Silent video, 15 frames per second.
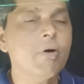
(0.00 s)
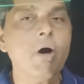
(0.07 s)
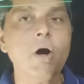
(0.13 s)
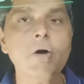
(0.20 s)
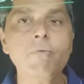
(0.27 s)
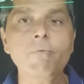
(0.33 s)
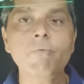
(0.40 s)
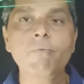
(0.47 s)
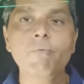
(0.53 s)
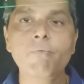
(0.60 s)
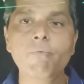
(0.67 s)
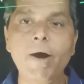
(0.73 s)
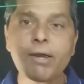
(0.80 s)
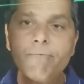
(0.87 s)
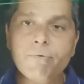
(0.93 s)
or
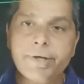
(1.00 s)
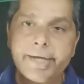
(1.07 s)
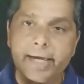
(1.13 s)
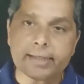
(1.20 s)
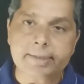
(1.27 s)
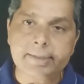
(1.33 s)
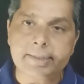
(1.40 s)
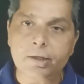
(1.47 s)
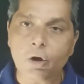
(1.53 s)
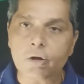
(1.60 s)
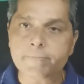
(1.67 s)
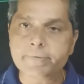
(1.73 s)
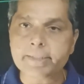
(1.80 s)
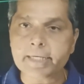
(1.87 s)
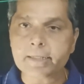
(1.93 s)
why we can see the
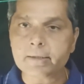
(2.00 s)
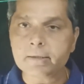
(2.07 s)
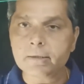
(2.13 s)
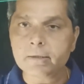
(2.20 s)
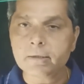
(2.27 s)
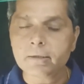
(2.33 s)
object,